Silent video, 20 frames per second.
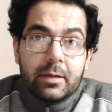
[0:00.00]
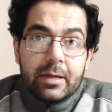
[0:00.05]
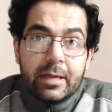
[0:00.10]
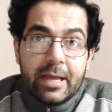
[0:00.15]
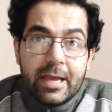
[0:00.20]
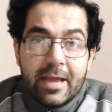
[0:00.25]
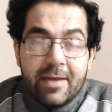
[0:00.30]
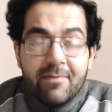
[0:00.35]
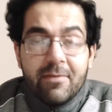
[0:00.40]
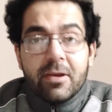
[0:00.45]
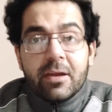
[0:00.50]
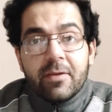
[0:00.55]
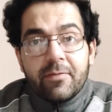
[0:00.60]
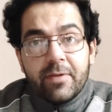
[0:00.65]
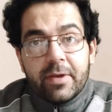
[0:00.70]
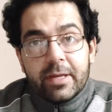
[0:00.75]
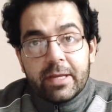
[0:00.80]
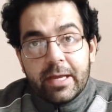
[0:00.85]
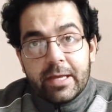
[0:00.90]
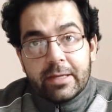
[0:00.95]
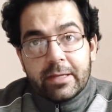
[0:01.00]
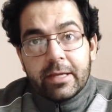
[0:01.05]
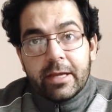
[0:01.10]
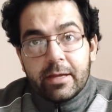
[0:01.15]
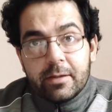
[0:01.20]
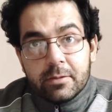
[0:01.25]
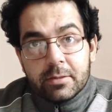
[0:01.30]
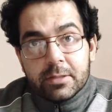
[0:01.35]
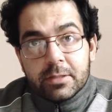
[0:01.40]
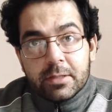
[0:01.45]
even if it
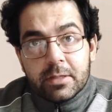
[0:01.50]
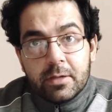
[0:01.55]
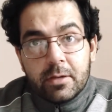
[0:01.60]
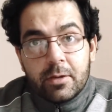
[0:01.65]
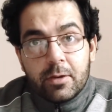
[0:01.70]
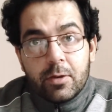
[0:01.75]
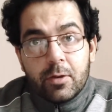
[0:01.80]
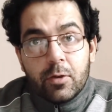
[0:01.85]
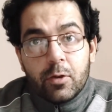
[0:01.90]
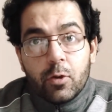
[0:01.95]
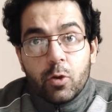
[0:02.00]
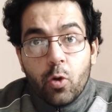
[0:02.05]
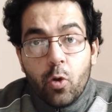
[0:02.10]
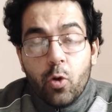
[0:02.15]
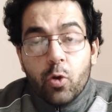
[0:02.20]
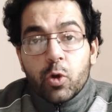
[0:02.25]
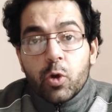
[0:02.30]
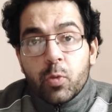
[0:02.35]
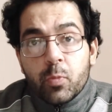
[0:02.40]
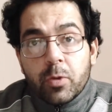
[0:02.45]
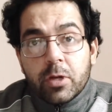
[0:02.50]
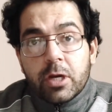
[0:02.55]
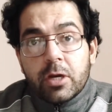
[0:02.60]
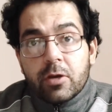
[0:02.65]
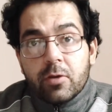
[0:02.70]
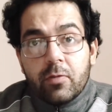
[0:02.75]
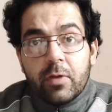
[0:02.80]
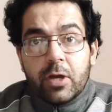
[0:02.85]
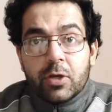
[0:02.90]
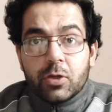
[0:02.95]
entails no human
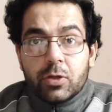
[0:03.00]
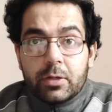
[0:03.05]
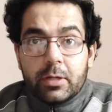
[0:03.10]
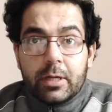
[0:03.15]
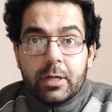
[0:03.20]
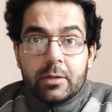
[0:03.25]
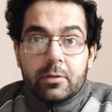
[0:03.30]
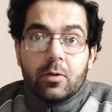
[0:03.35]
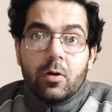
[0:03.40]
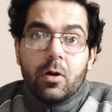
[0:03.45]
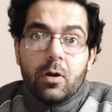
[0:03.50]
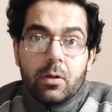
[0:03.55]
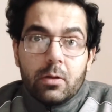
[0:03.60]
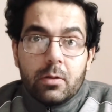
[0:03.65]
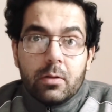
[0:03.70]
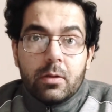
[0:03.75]
interaction at all.